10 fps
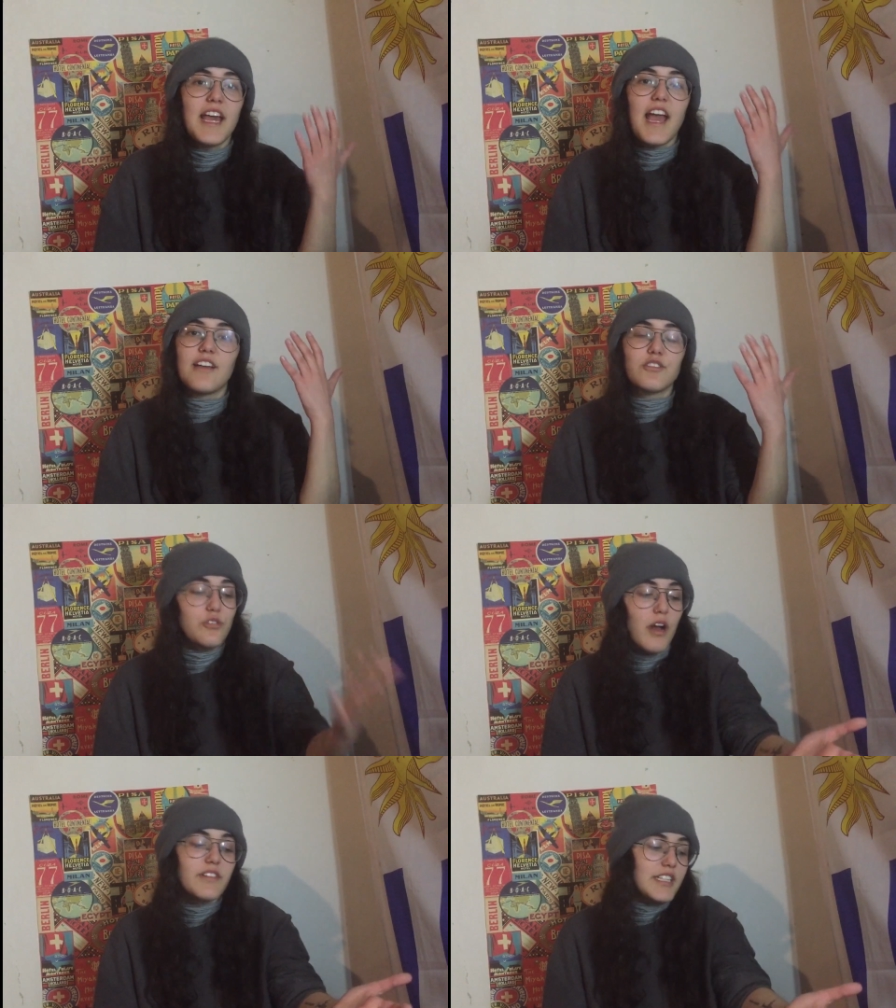And
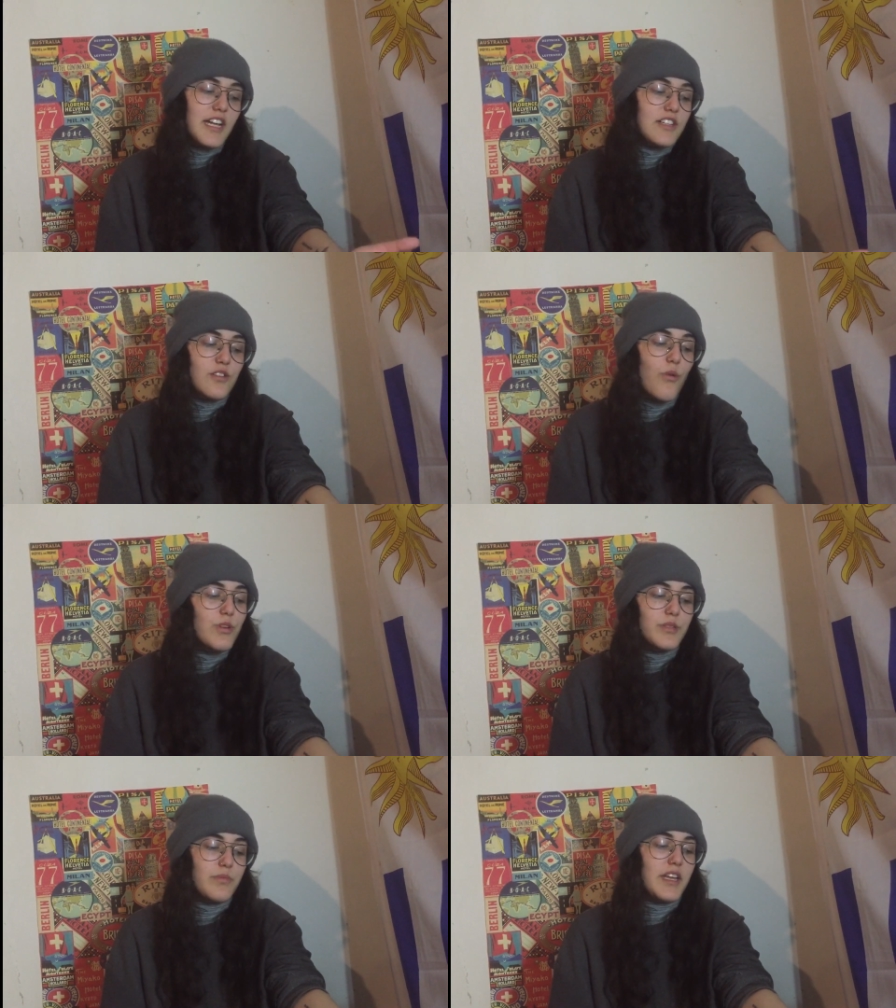traveling has
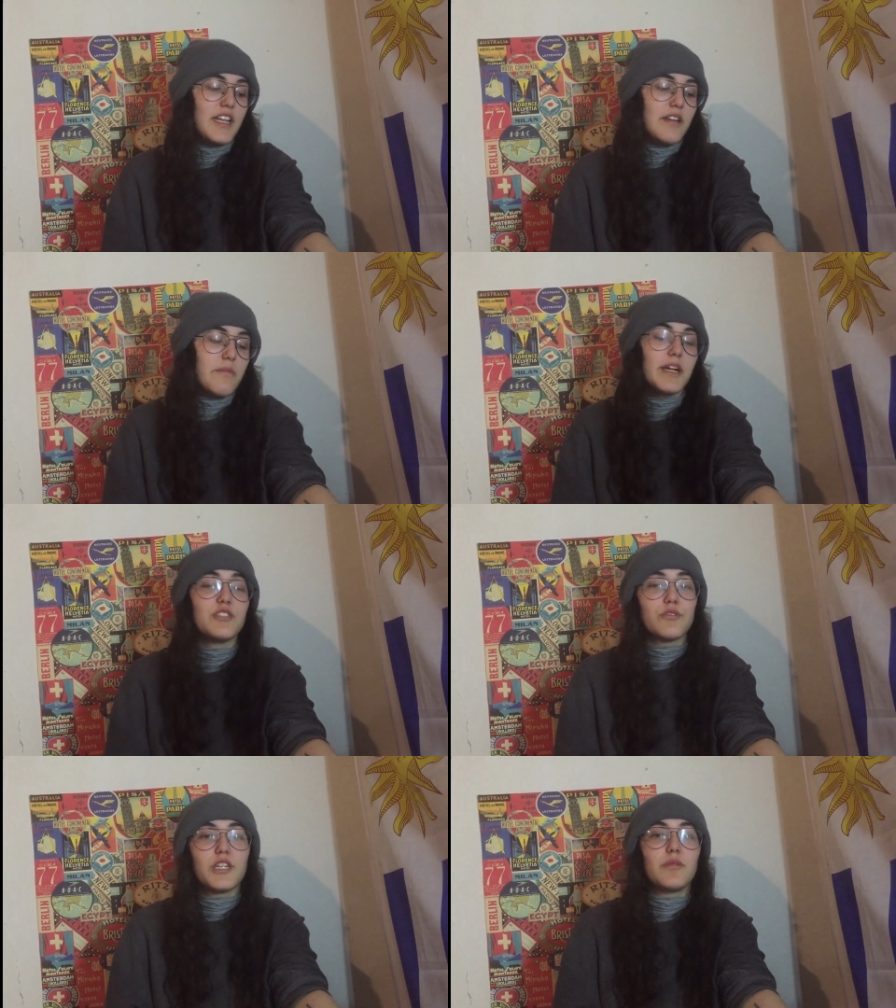always been my
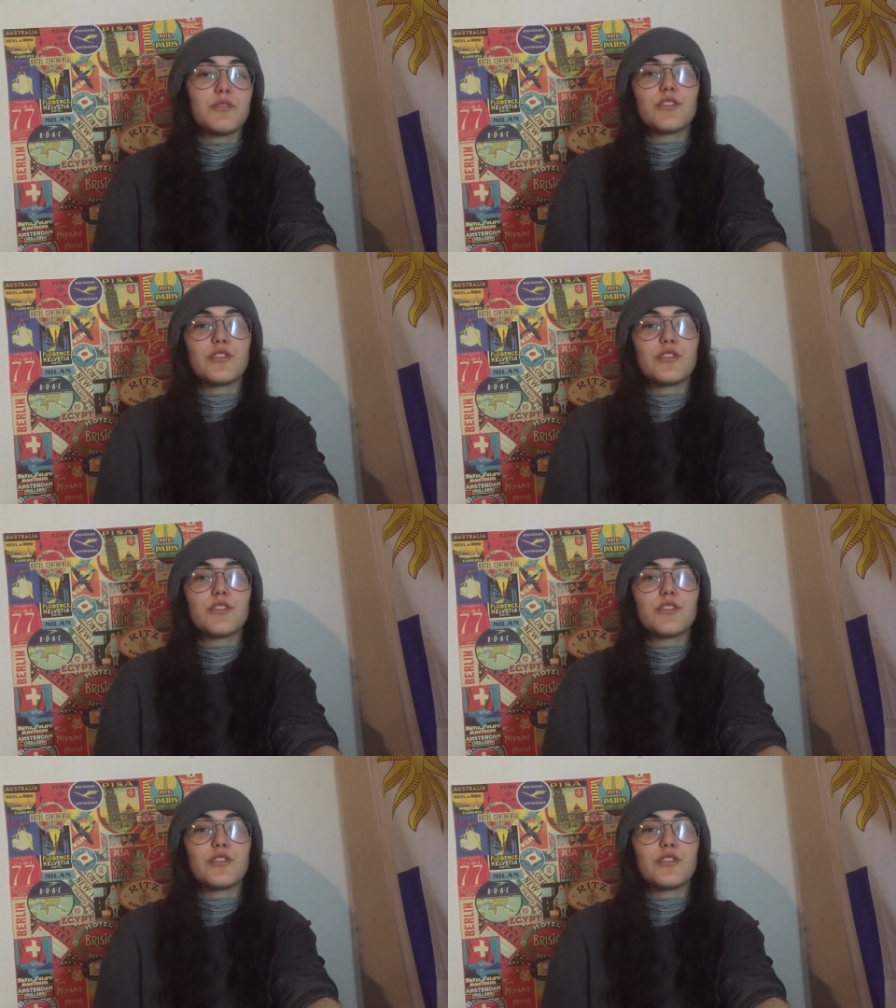dream.